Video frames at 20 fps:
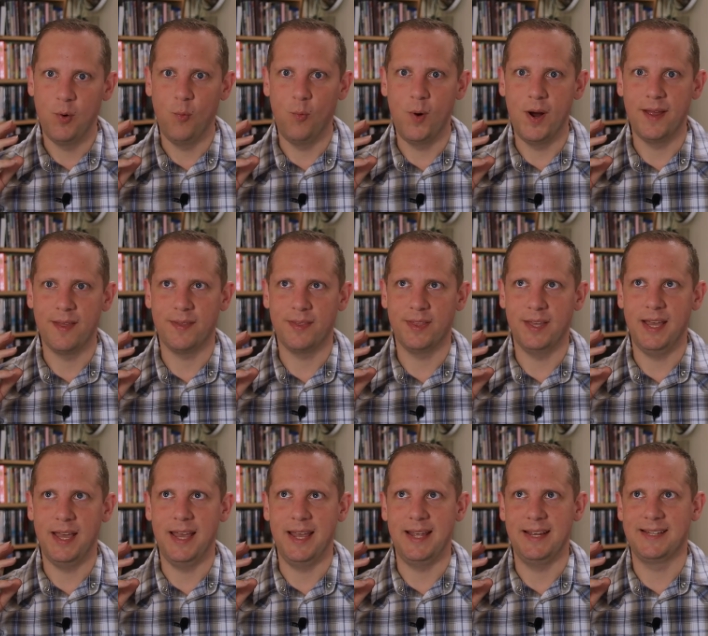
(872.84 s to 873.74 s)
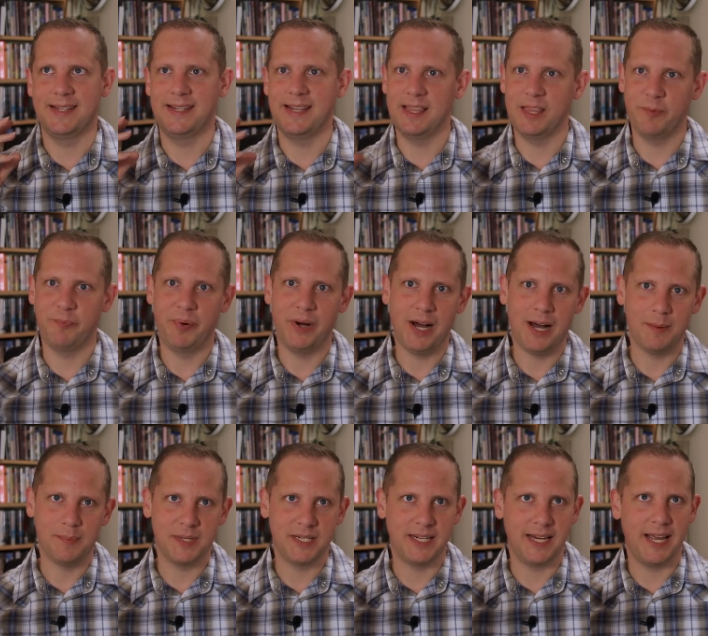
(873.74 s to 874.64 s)
with a synth
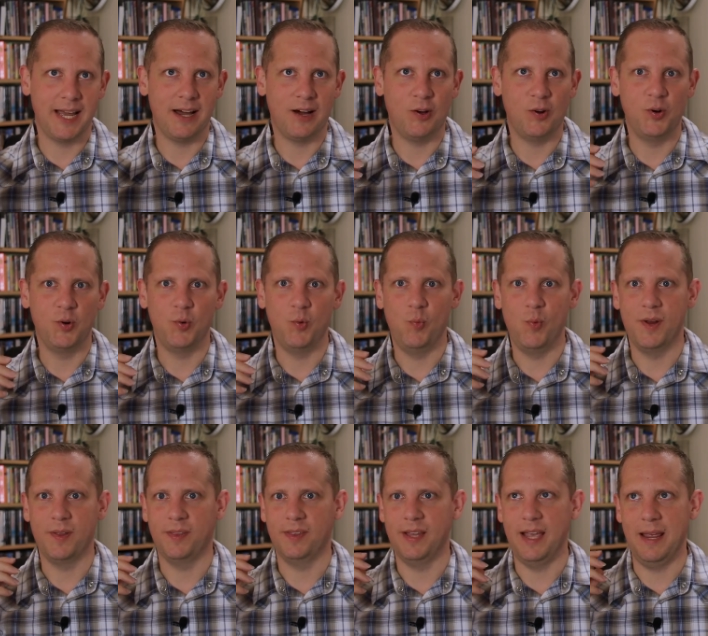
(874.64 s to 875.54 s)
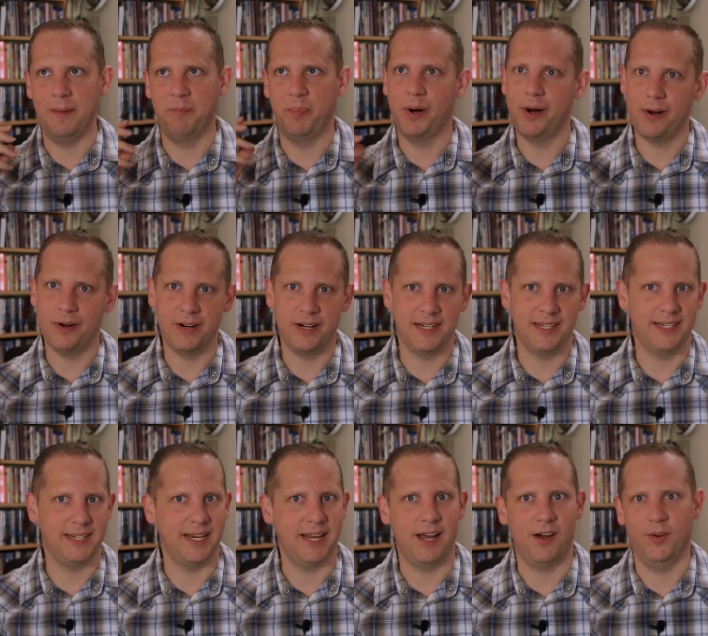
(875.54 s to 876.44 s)
pop sound with a punk
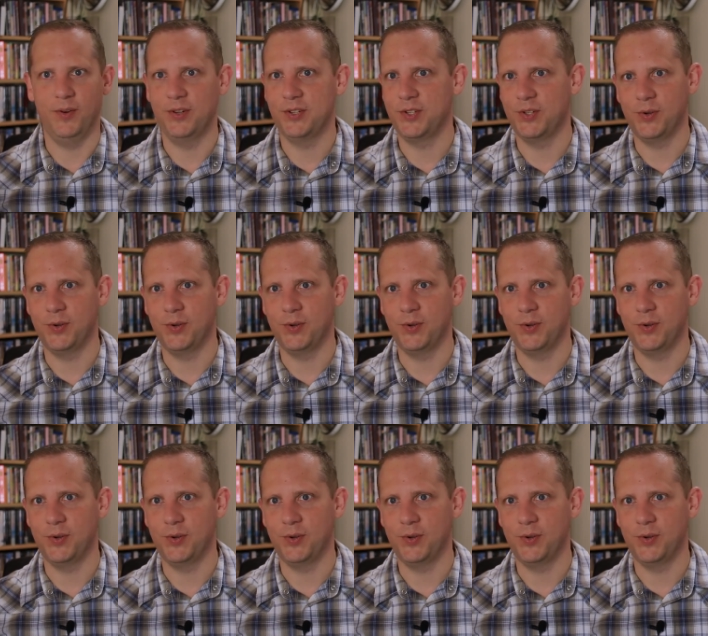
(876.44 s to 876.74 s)
sound.